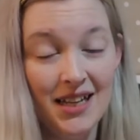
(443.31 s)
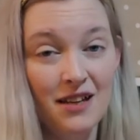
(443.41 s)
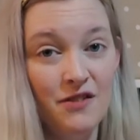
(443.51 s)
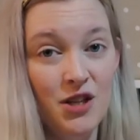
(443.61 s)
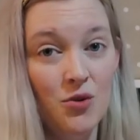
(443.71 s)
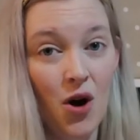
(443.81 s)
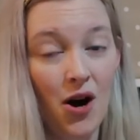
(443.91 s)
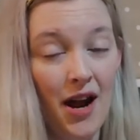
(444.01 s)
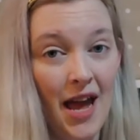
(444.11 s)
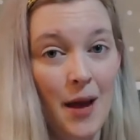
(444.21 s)
if you
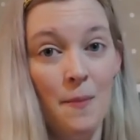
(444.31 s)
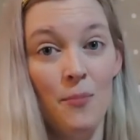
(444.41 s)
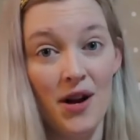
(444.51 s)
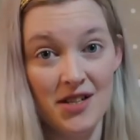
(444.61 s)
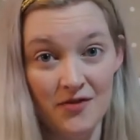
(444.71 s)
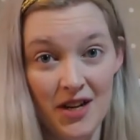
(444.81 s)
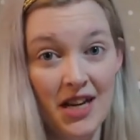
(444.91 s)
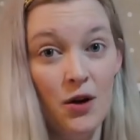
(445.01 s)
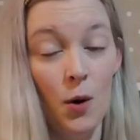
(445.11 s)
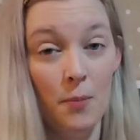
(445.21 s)
are a
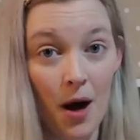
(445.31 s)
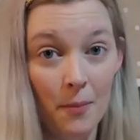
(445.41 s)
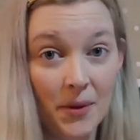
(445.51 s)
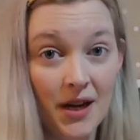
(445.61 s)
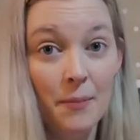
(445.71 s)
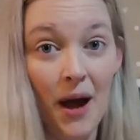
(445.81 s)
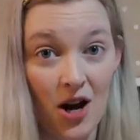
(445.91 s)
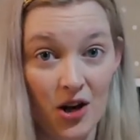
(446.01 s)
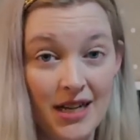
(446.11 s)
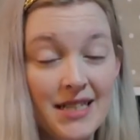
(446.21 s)
breastfeeding or pumping
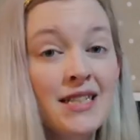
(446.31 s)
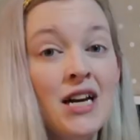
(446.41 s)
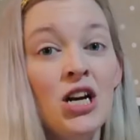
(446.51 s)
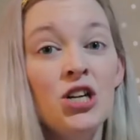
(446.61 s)
parent,